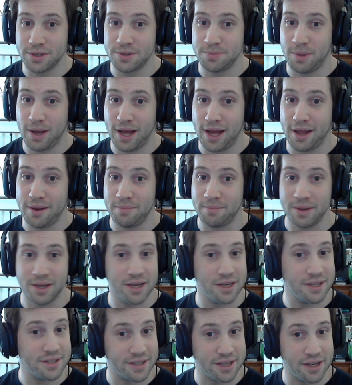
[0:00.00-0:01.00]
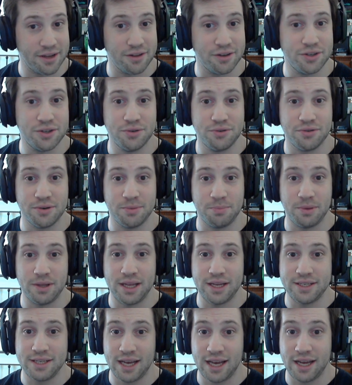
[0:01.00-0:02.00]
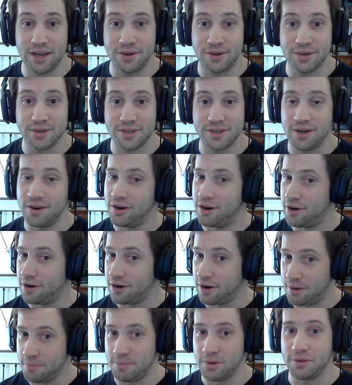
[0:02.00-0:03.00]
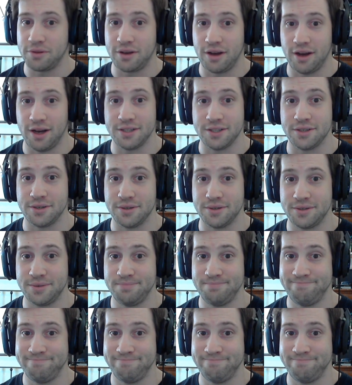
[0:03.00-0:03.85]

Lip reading: spot because the other two AAA titles are on both consoles.